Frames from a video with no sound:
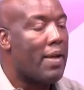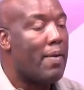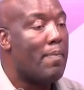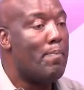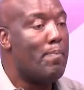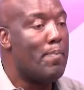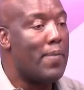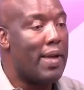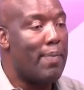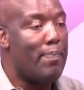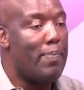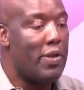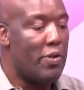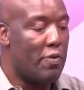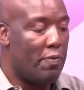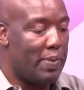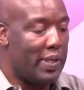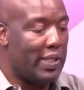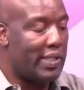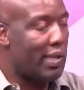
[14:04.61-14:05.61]
Maybe
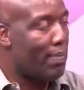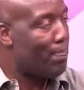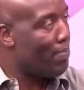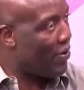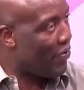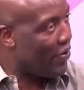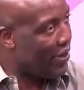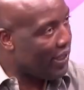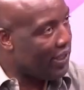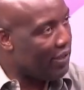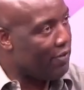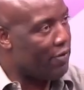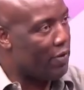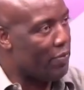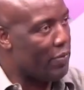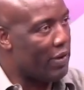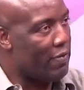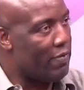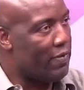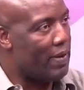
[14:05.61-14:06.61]
you've been separated from
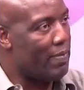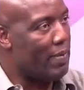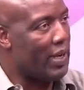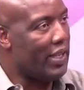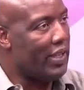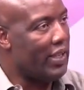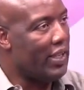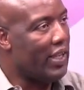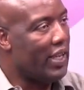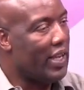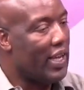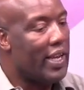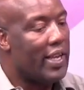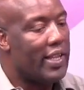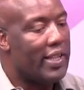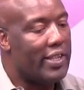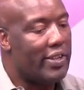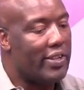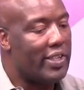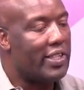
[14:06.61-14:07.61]
your family.
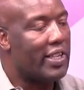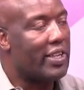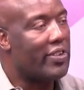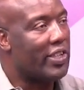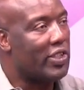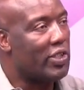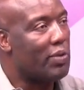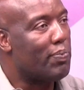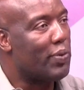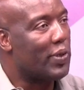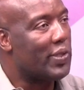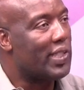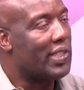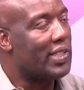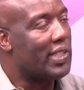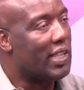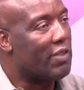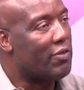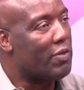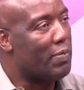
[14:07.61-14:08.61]
The reintegration process
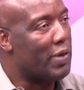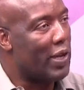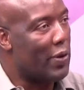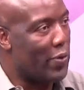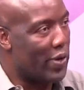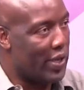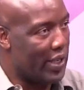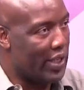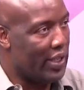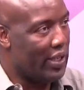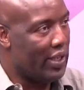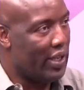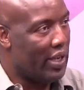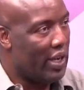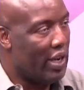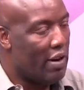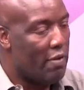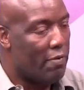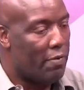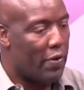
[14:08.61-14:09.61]
starts from day
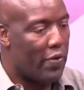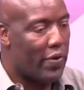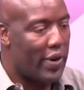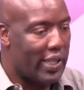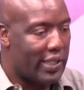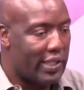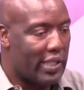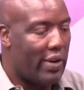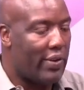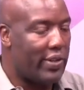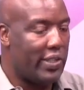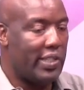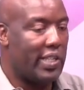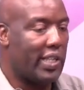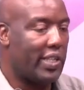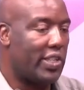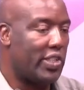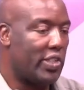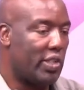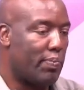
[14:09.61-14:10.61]
one. For us, our
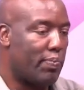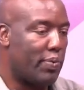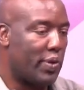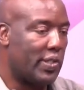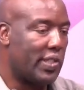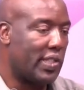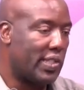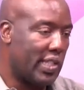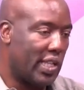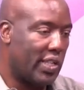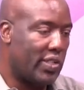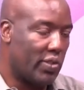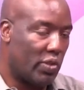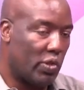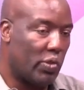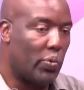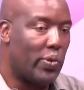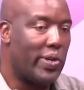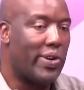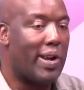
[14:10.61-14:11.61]
integration process,
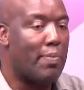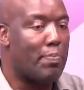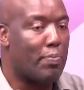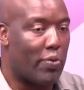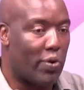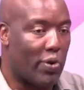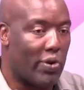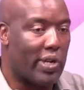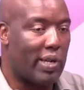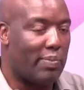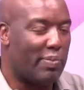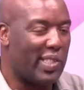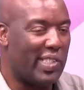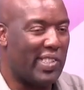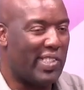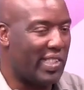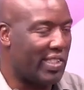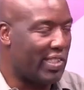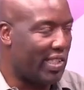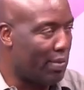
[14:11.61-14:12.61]
because we run programs in
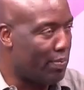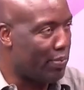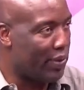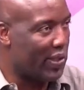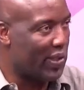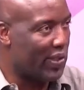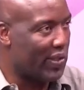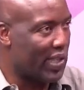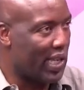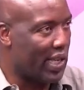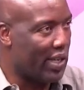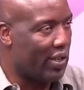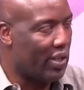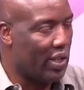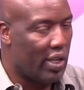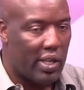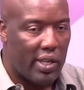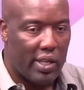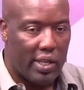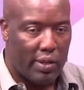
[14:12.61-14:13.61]
16 prisons now,
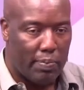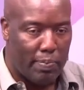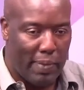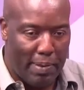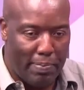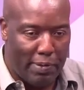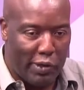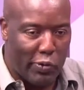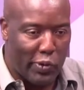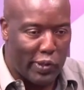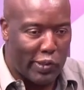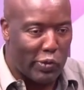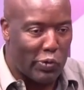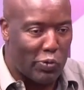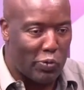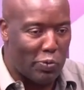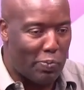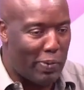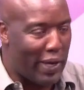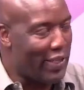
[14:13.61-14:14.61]
maybe
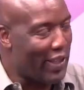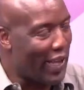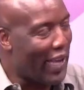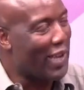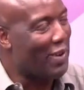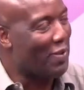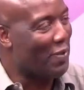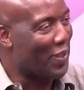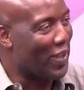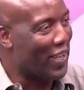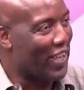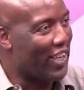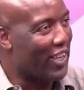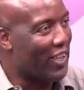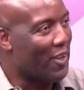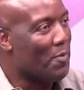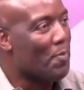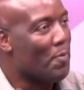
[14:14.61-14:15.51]
22 by the end of the year.